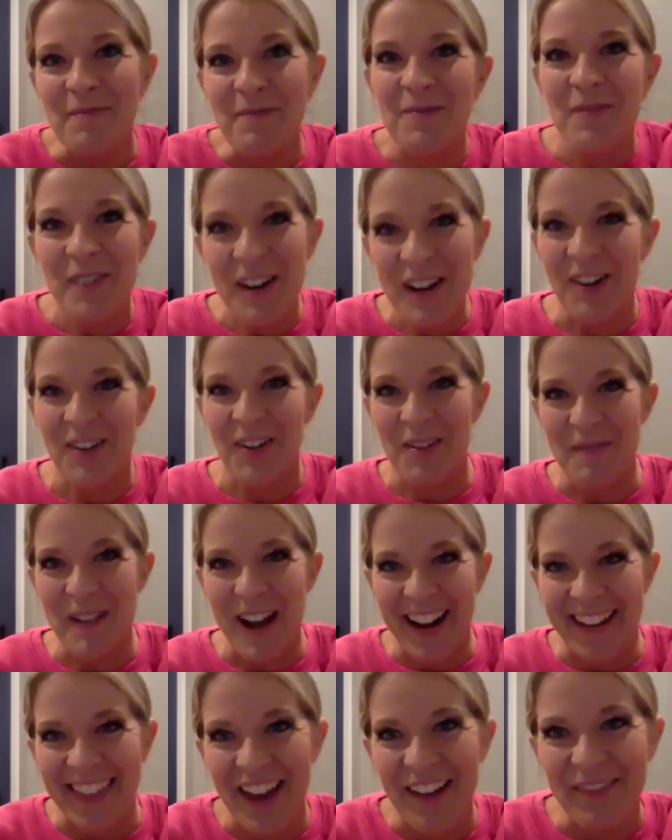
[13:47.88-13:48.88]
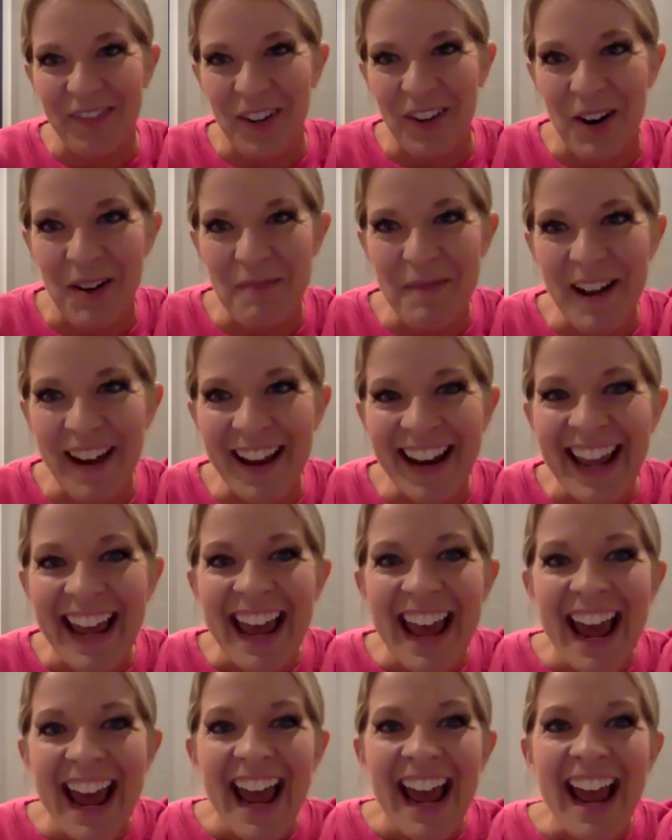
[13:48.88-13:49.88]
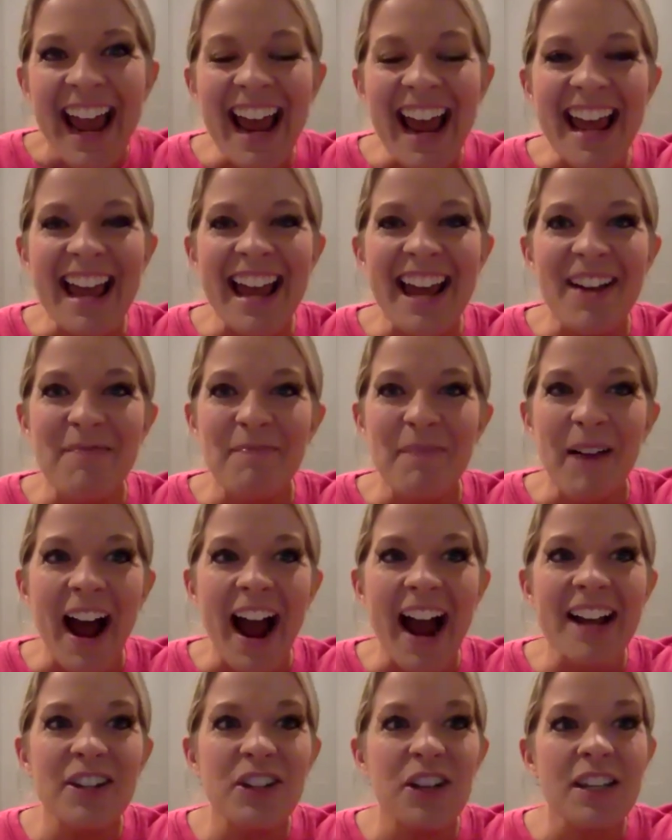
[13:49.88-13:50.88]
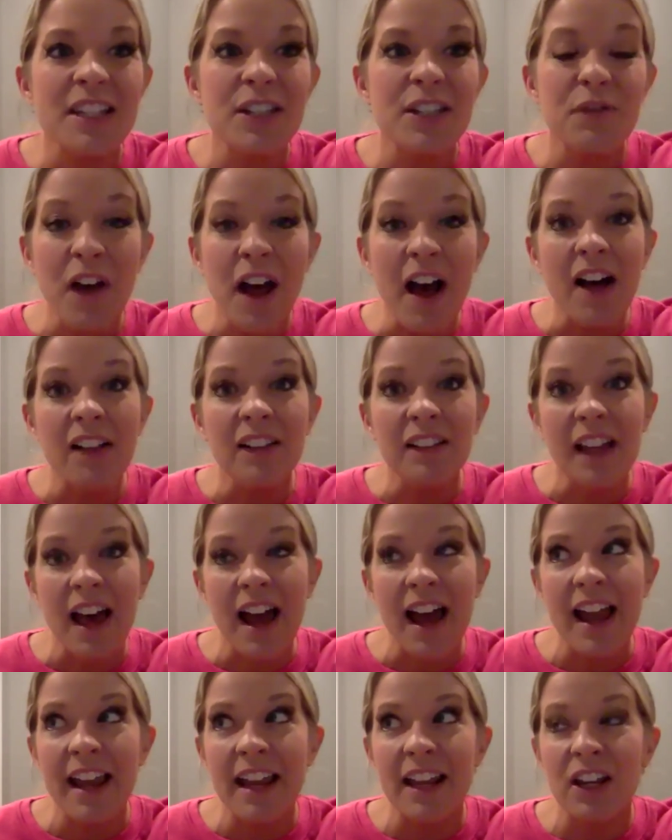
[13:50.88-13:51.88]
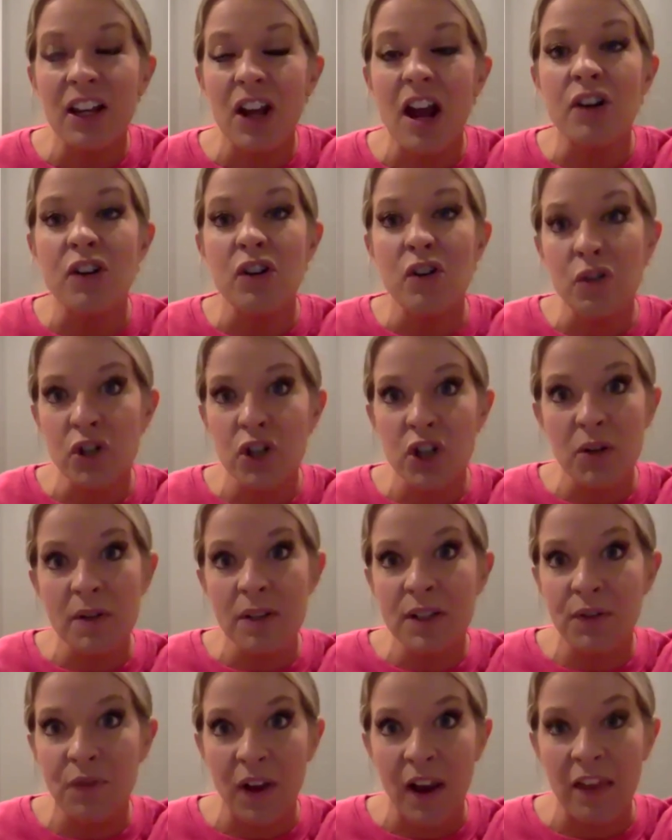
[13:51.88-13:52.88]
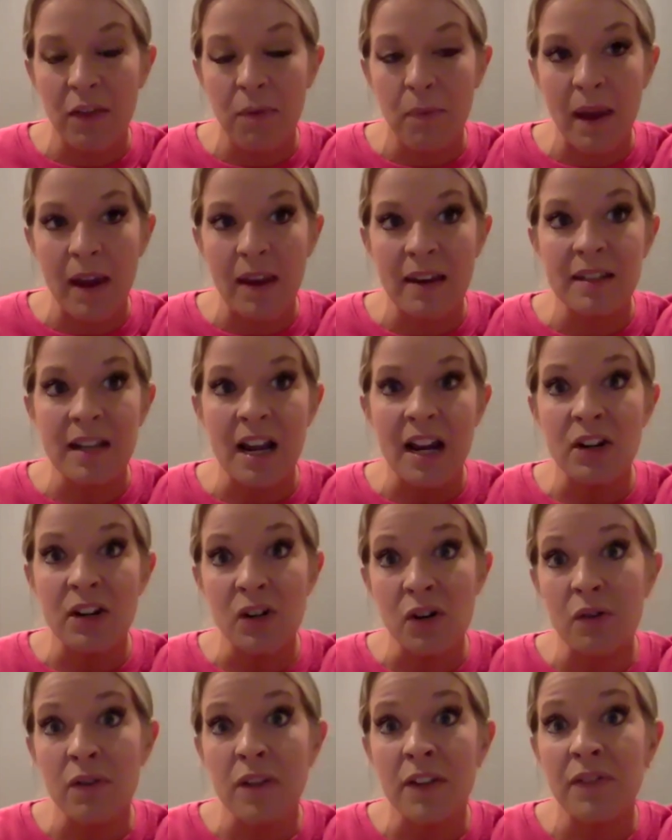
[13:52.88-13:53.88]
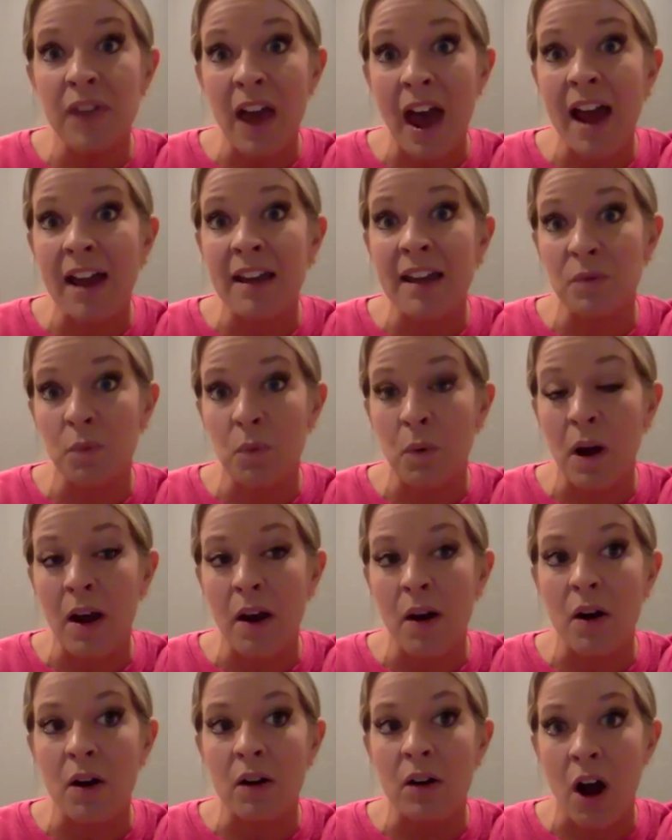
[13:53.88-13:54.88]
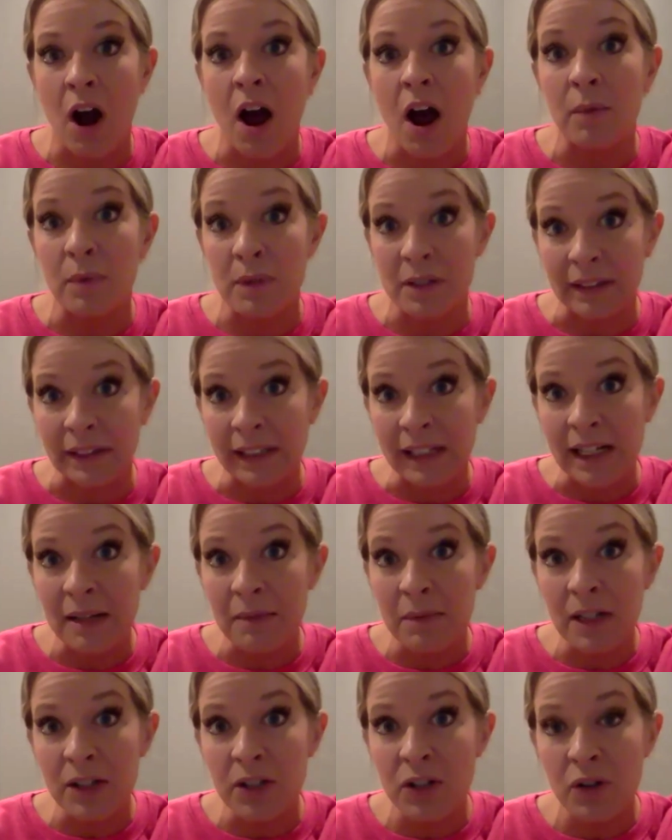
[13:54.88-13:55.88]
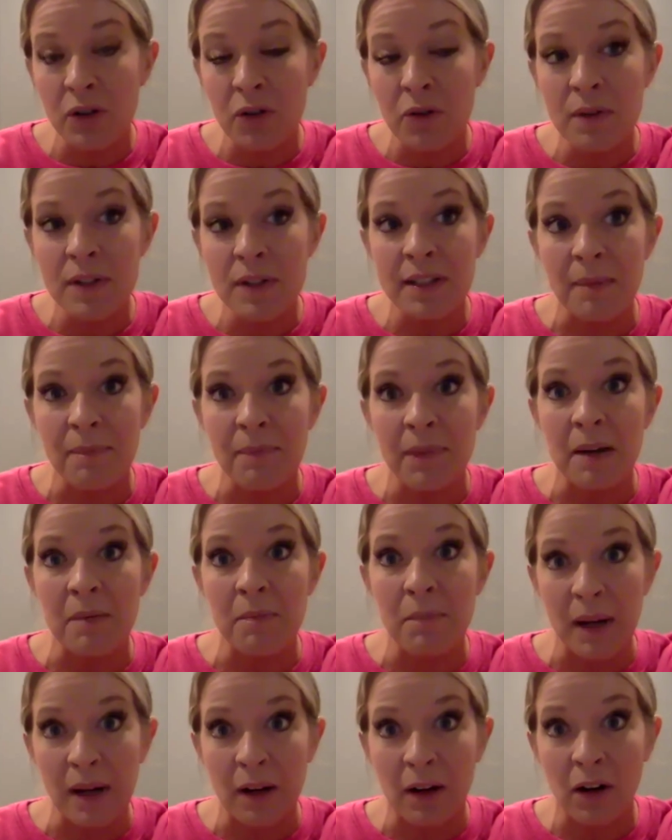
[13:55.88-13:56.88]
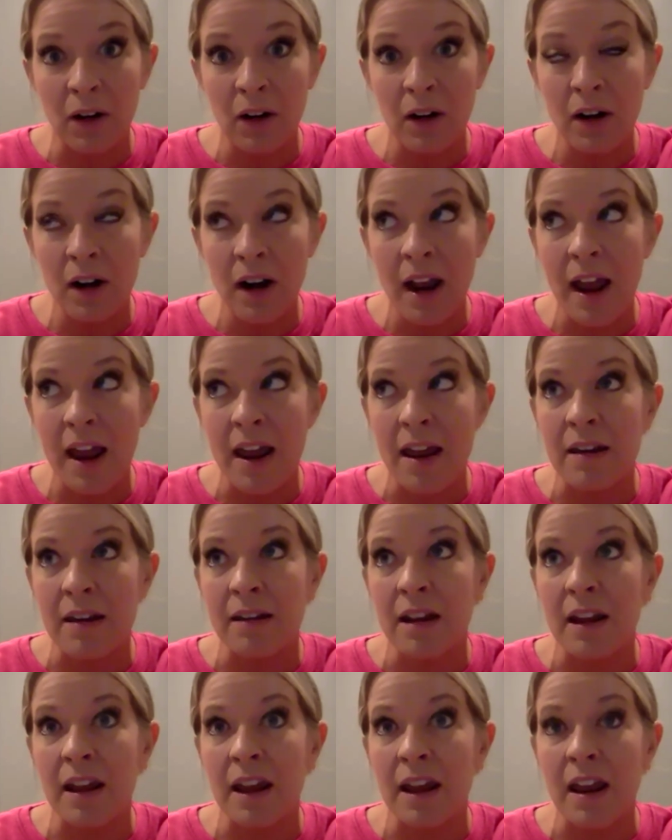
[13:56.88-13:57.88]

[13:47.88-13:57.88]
we don't go back that far. But I just felt like I knew she was faith-based. I knew that that is what God was leading me to, was something bigger. And